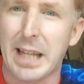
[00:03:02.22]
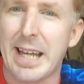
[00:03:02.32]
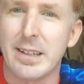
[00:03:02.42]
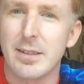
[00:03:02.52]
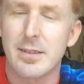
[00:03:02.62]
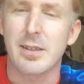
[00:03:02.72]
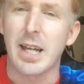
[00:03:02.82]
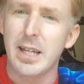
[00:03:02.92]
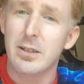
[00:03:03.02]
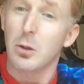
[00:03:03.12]
planets,
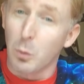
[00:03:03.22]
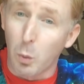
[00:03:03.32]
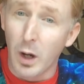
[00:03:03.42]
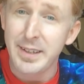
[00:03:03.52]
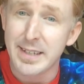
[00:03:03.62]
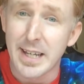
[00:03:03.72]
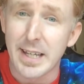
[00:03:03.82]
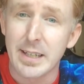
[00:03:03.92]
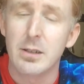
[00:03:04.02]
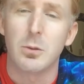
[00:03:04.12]
and one
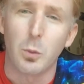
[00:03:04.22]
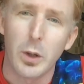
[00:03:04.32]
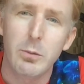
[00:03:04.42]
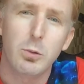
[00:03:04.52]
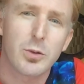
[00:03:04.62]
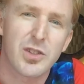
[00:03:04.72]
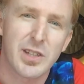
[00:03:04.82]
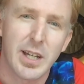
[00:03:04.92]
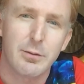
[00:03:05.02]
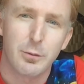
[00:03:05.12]
day we will
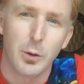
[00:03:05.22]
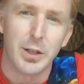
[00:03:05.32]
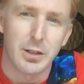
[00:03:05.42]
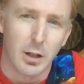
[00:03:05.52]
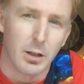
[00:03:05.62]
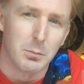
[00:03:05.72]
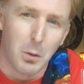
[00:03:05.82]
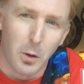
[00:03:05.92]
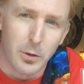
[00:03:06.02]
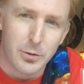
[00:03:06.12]
set foot on
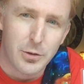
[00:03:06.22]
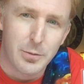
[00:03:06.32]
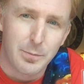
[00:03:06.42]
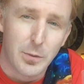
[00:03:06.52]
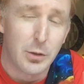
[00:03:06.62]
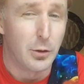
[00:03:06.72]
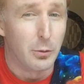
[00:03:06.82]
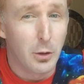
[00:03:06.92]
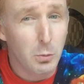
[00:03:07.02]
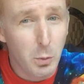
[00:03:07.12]
Mars.
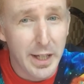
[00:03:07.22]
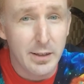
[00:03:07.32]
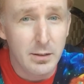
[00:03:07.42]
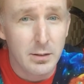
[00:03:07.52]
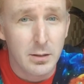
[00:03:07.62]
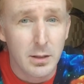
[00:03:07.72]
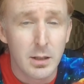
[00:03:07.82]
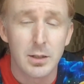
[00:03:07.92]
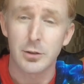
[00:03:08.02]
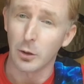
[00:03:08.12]
Don't know when,
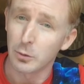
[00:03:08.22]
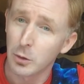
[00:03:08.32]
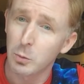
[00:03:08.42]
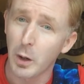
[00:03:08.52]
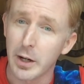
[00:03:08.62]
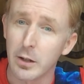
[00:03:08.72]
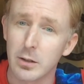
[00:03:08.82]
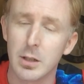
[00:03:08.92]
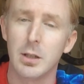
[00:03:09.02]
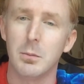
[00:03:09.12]
don't know
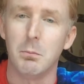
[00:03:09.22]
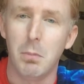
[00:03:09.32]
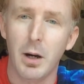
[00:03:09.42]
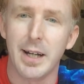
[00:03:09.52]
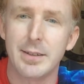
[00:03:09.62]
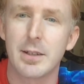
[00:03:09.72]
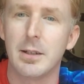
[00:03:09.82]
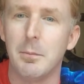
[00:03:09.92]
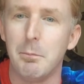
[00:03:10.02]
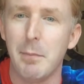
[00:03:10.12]
where, but
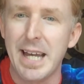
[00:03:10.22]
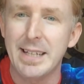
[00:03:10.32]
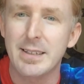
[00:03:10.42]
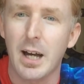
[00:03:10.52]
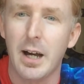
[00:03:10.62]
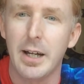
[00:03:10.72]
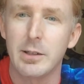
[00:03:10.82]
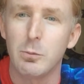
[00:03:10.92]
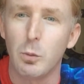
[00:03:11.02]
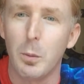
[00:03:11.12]

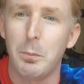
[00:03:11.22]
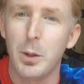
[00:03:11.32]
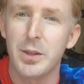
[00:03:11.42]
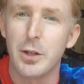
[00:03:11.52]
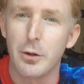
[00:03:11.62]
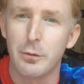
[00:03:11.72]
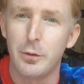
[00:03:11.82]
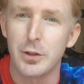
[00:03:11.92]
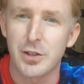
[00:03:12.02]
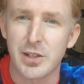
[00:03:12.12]
mankind will put their
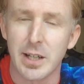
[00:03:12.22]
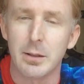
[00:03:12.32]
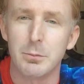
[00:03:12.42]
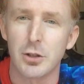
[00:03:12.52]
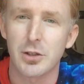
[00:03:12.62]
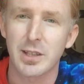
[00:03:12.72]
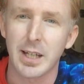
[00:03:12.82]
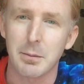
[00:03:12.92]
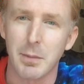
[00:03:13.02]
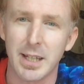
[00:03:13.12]
footstep, just
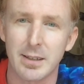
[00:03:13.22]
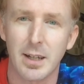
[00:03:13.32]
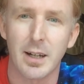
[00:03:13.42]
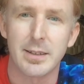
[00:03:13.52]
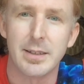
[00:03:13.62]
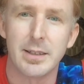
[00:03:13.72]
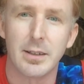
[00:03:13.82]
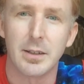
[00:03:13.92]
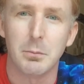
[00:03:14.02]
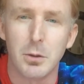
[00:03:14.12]
like mankind did
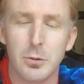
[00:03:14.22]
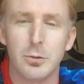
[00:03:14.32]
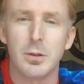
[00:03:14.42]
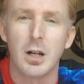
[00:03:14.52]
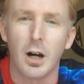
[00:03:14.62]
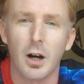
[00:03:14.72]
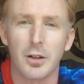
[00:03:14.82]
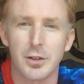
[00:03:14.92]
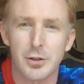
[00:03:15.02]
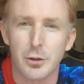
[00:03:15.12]
on the moon,
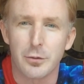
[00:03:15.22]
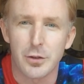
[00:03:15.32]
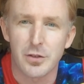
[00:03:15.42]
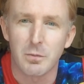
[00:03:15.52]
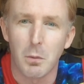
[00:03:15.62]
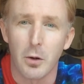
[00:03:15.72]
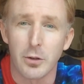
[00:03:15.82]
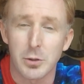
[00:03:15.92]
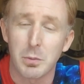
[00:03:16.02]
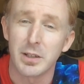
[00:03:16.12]
on the surface of
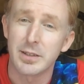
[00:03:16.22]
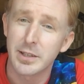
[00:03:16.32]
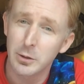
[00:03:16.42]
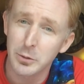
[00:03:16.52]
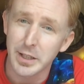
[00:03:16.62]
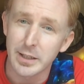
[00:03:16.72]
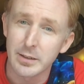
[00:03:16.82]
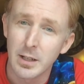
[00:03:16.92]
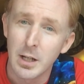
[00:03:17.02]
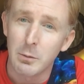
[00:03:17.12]
Mars. But until
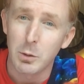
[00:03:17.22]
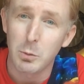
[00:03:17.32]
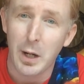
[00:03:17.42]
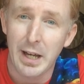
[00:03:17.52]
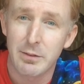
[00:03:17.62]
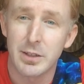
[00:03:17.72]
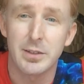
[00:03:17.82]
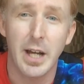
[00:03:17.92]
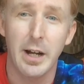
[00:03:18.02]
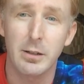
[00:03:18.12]
then, we will have an
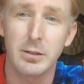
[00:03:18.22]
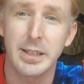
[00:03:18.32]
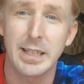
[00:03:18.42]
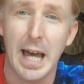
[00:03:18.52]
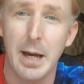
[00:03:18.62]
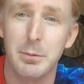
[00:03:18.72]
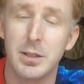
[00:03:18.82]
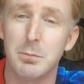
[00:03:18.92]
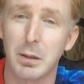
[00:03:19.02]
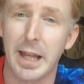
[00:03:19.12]
entirely
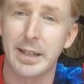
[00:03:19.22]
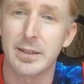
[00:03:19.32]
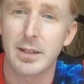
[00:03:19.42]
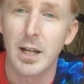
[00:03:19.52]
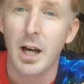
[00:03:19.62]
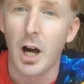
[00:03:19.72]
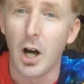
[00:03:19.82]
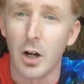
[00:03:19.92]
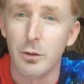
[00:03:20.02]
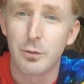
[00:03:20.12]
inhabited planet
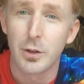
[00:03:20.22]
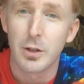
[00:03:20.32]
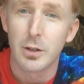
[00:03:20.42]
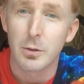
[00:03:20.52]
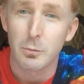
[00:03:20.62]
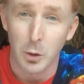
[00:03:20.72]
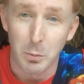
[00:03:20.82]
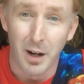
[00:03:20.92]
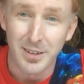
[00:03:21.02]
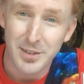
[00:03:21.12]
of
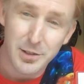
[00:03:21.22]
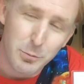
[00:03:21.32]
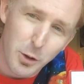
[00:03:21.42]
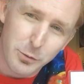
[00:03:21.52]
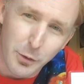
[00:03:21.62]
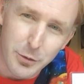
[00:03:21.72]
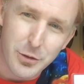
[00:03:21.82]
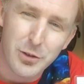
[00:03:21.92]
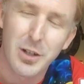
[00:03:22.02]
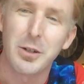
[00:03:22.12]
robots and
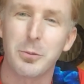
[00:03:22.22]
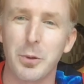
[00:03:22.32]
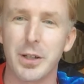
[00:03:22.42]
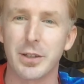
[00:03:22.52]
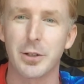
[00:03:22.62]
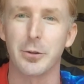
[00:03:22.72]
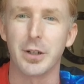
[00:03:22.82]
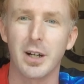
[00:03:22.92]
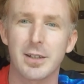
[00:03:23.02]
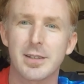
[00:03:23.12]
rovers, with
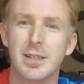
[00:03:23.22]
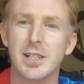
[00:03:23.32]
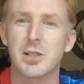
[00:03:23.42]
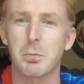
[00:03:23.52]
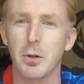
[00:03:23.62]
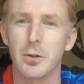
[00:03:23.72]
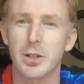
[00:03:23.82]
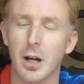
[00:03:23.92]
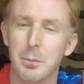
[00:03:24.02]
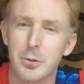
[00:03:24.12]
Curiosity,
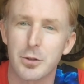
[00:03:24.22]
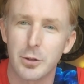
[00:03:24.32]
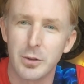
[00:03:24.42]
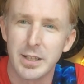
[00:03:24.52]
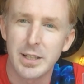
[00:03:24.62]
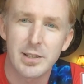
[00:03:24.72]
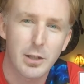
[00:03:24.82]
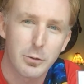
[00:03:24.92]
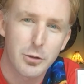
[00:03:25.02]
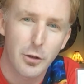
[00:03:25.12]
Spirit, Opportunity,
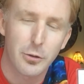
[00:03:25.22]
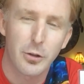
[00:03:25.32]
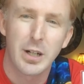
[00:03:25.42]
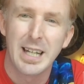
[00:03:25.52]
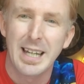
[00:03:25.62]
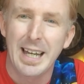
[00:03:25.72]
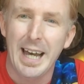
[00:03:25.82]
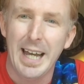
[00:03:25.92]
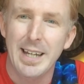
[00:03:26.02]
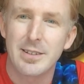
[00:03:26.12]
Sojourner,
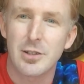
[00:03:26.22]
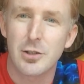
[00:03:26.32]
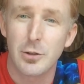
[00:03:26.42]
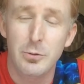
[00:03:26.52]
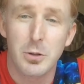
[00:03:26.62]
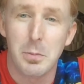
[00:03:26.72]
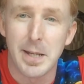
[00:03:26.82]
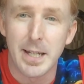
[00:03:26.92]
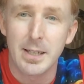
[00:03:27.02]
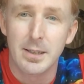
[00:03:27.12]
and soon to
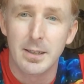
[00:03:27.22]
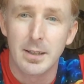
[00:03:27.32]
be